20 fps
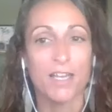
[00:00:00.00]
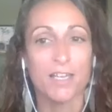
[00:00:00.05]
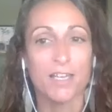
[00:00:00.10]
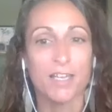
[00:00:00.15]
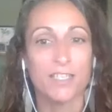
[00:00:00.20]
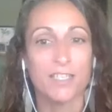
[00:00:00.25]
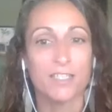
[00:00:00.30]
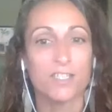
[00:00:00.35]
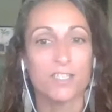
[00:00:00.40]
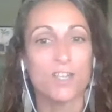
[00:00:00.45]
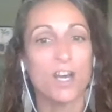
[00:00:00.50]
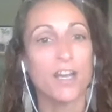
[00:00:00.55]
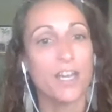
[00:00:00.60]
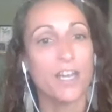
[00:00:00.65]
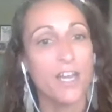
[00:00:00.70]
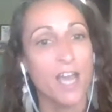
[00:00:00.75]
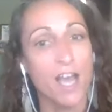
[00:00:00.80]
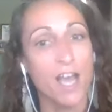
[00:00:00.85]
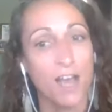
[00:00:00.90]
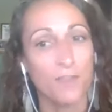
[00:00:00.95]
it's not
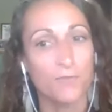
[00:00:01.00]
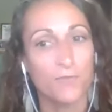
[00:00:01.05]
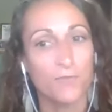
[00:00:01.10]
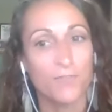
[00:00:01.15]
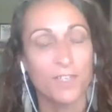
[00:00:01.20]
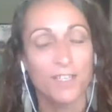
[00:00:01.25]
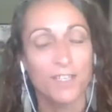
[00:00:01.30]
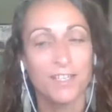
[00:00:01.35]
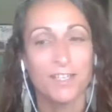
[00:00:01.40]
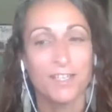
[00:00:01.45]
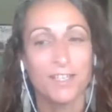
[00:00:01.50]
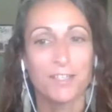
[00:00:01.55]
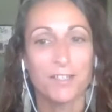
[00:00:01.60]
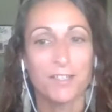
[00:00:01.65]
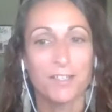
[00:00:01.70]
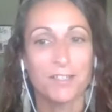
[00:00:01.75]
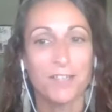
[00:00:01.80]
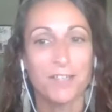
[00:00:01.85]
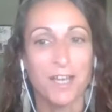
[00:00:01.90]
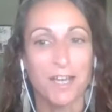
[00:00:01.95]
enough.
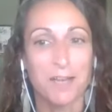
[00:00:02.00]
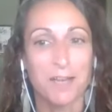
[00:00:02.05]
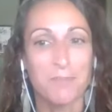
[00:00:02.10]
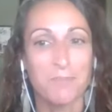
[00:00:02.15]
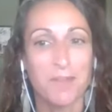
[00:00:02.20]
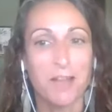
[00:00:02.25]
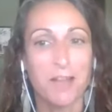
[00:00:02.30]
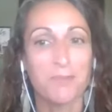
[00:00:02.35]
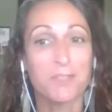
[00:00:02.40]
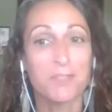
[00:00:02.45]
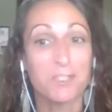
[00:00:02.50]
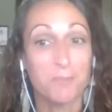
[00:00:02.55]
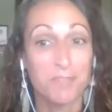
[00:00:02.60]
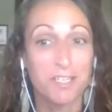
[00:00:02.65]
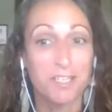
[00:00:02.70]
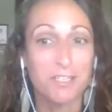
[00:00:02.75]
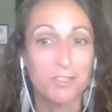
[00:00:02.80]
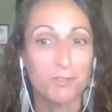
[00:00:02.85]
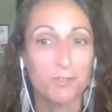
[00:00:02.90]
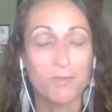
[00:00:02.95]
I was
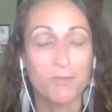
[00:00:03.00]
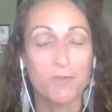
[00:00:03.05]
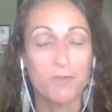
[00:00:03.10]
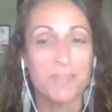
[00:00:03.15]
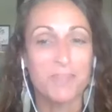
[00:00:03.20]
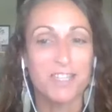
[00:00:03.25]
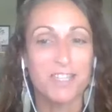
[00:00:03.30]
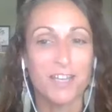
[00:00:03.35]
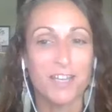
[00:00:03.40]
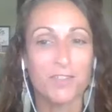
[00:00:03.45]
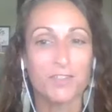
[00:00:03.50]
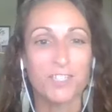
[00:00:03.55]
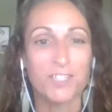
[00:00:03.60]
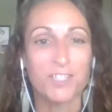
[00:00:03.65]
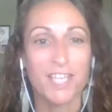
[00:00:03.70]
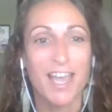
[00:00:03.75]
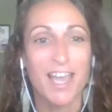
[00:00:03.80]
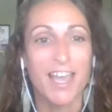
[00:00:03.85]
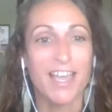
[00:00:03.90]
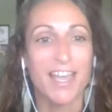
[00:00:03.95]
speaking to a woman the other
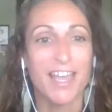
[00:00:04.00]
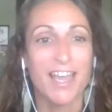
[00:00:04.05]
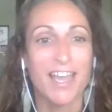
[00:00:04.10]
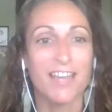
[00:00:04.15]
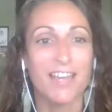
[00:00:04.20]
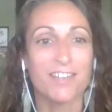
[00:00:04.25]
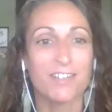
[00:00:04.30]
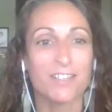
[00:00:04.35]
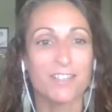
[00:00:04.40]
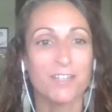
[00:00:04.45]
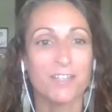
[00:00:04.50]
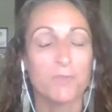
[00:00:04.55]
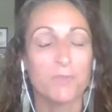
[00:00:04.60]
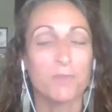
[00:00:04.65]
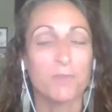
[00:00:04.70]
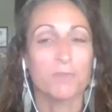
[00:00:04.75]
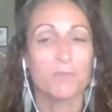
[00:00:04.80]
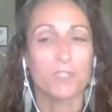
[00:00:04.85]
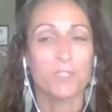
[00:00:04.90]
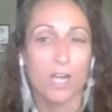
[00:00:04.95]
day, and
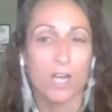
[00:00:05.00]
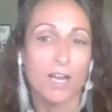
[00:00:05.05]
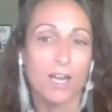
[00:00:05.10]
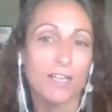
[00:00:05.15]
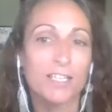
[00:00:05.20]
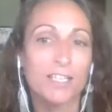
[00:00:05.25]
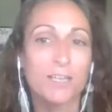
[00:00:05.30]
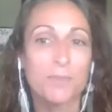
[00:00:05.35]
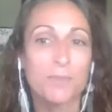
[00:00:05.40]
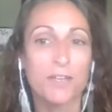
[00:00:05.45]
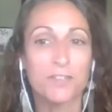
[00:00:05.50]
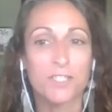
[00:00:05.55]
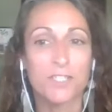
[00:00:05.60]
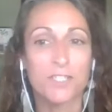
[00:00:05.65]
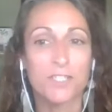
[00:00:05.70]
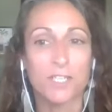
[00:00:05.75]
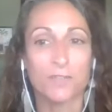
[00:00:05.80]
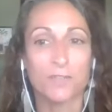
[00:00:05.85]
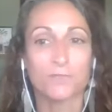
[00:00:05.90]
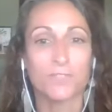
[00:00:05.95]
we were talking about
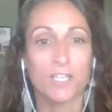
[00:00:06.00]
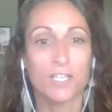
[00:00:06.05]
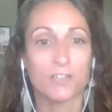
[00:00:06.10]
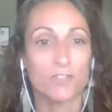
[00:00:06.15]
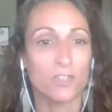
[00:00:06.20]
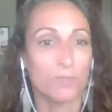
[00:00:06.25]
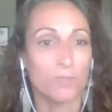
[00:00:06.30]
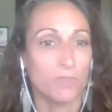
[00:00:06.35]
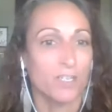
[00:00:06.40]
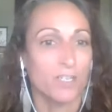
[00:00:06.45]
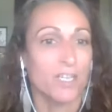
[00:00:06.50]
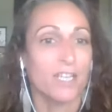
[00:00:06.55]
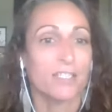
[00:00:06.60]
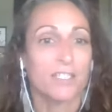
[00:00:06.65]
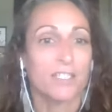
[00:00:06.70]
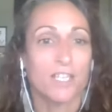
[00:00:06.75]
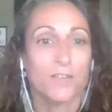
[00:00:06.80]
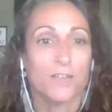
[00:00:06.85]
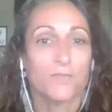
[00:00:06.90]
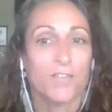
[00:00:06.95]
self-nourishment and
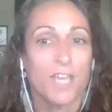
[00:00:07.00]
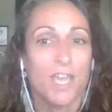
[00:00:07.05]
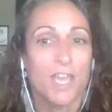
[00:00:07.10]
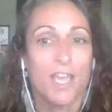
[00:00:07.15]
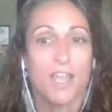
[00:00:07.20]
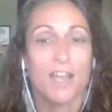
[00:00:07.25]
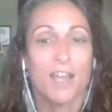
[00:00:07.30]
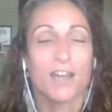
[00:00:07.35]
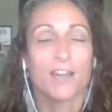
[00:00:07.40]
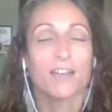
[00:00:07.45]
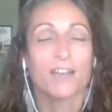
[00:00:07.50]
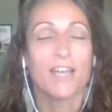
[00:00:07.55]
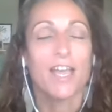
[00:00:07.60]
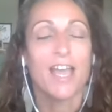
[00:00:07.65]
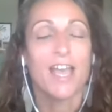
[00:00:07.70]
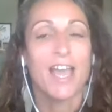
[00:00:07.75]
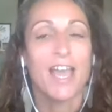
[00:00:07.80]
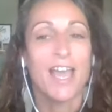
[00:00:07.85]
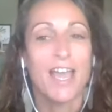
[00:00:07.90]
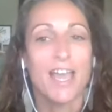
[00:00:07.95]
self-care.
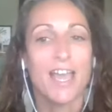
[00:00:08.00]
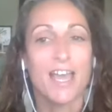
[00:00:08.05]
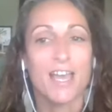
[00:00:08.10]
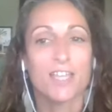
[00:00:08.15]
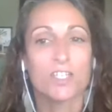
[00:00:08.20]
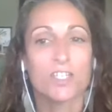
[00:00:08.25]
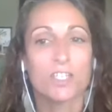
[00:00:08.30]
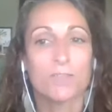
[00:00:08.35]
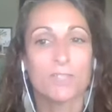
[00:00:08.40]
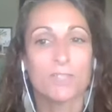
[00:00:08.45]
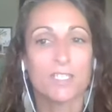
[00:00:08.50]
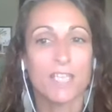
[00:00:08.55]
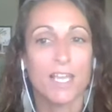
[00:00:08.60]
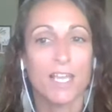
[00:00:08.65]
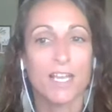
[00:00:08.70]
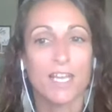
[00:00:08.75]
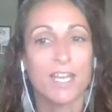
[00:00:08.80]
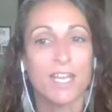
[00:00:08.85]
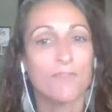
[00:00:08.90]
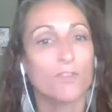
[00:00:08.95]
And she was
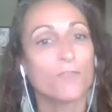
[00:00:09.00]
saying, I never